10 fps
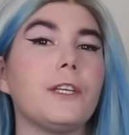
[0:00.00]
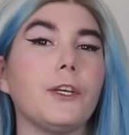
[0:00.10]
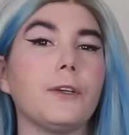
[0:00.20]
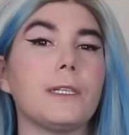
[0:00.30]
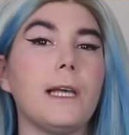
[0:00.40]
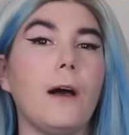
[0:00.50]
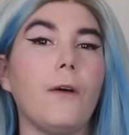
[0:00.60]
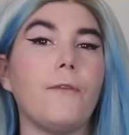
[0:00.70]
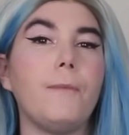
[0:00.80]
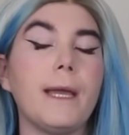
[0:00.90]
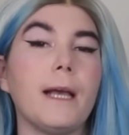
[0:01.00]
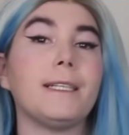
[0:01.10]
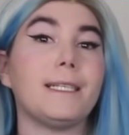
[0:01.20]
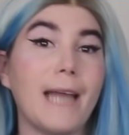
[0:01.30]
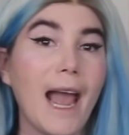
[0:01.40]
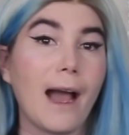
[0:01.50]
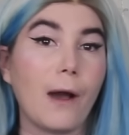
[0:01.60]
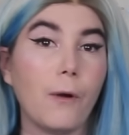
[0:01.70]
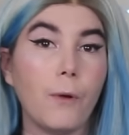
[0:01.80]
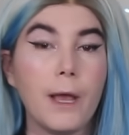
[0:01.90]
to yourself, because
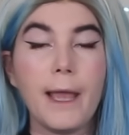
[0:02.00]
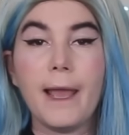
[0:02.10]
now,